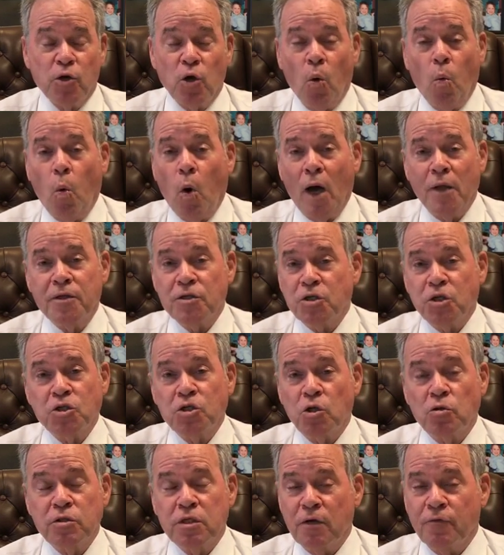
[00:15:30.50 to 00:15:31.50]
I don't know
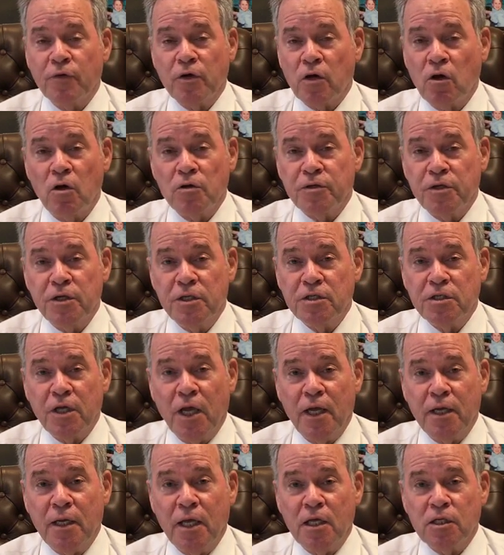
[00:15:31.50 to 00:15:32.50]
why this is so difficult
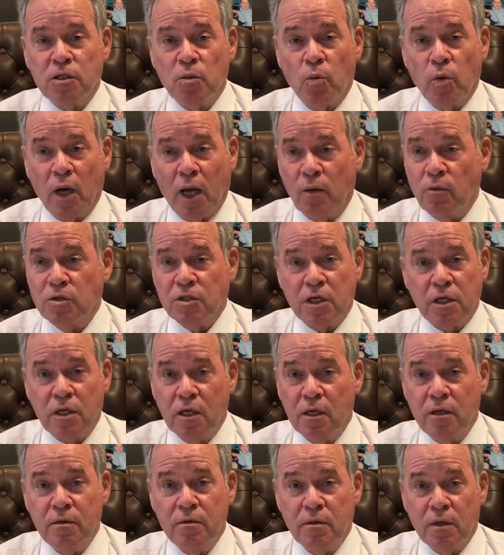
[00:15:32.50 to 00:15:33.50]
in this day and age. And when I
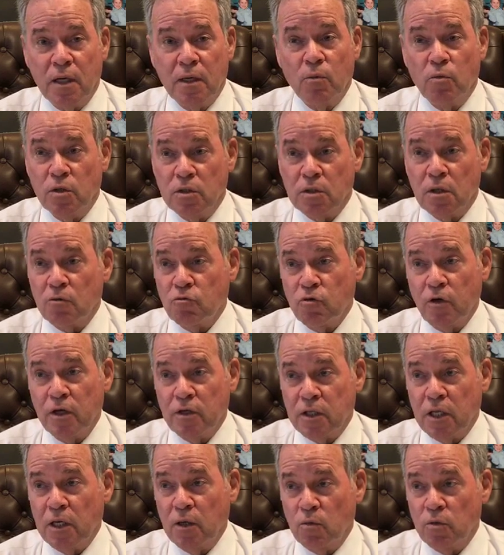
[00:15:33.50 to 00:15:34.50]
was a kid, and it was
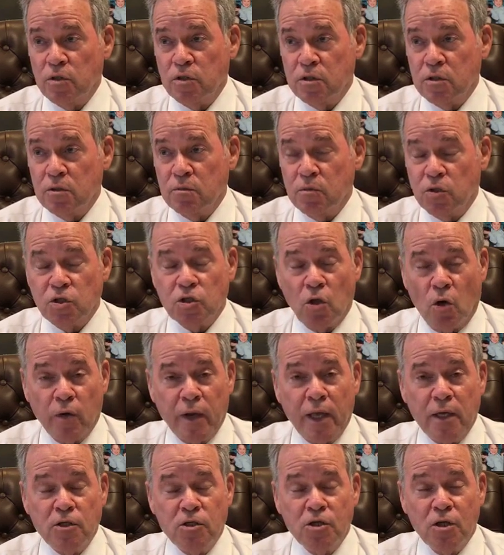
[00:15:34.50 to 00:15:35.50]
granted it was
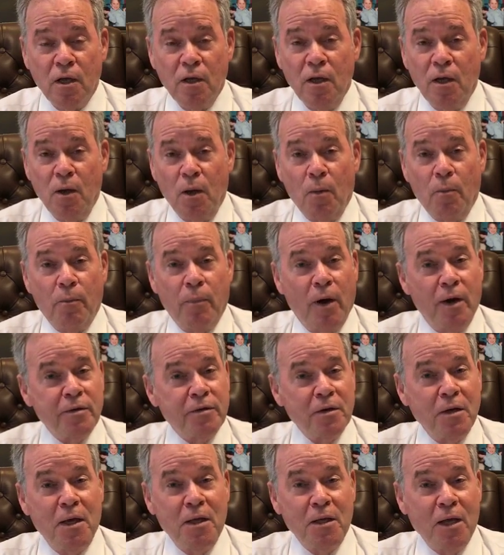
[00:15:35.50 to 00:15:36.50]
the Stone Age,
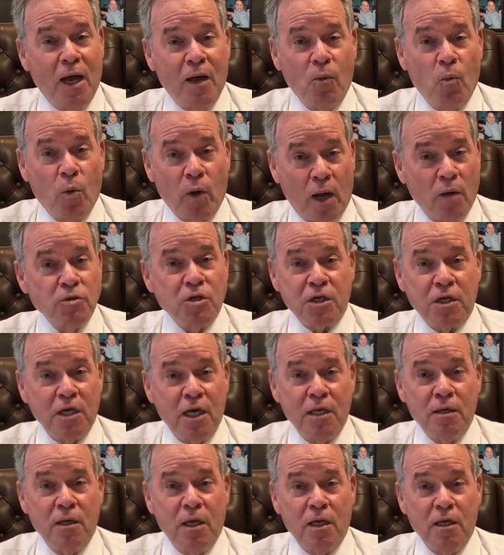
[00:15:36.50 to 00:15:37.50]
but when I
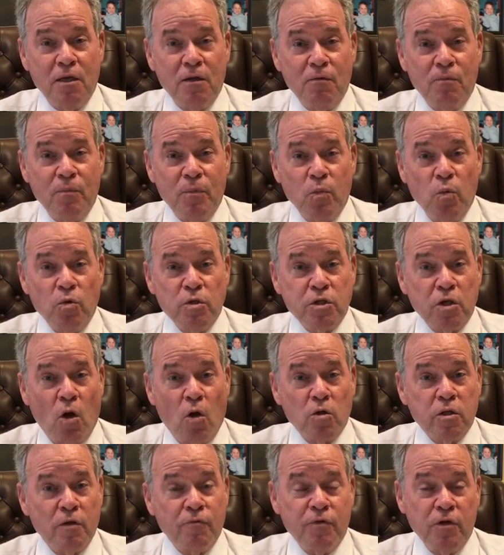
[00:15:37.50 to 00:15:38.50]
was a kid,
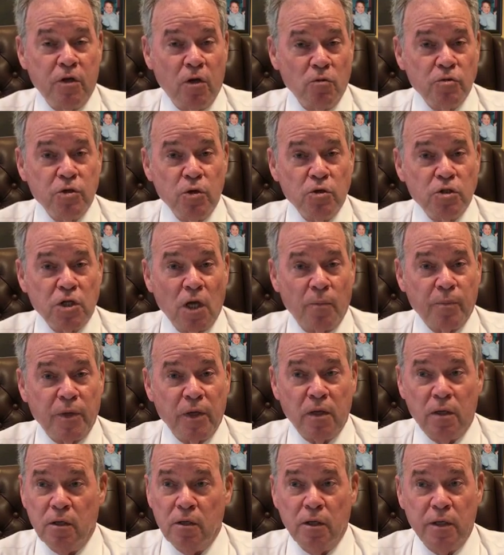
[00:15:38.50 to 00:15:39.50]
we're told if you don't do
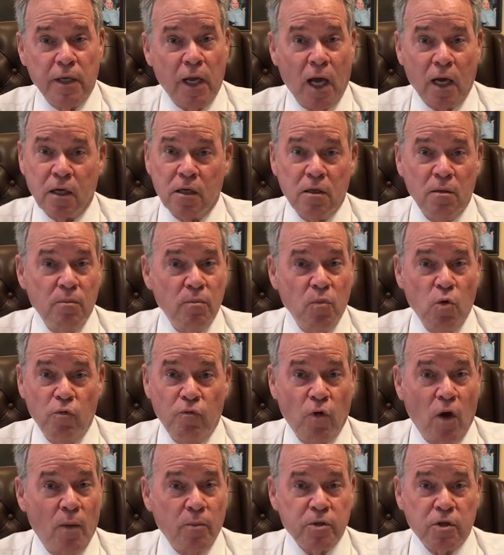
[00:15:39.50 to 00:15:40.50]
something, you're not going
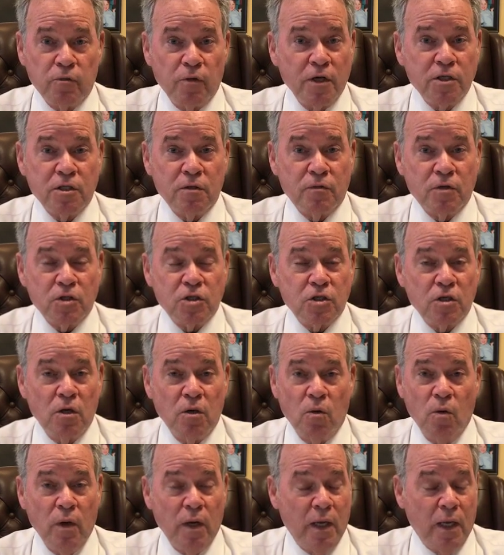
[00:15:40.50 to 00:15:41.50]
to move on with the rest of
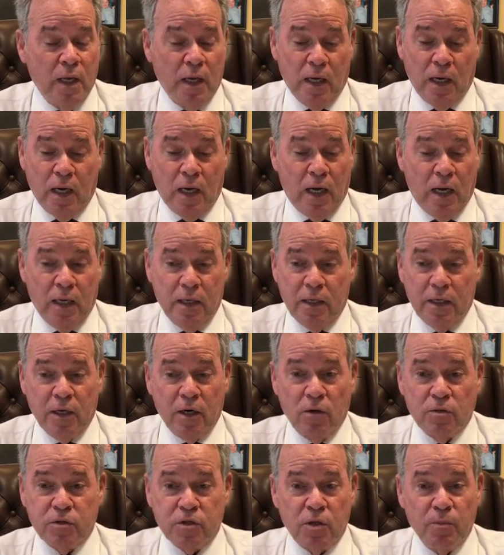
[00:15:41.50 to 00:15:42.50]
us. So,
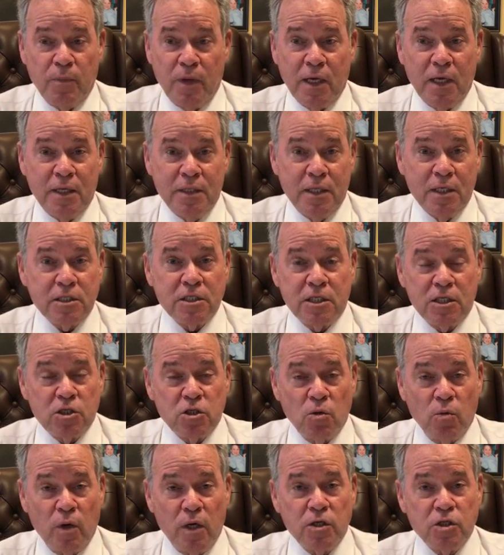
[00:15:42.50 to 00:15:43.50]
to me, in
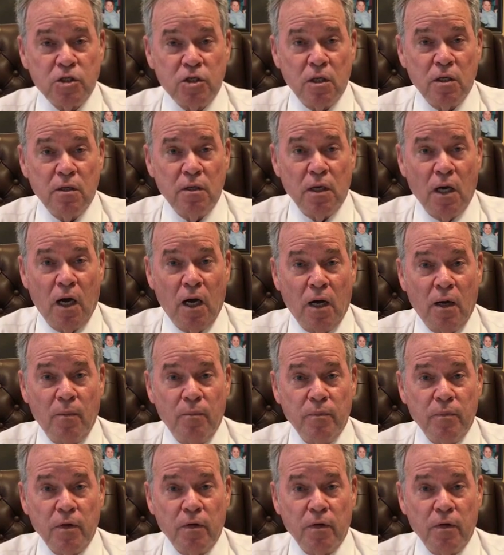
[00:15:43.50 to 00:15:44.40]
this situation,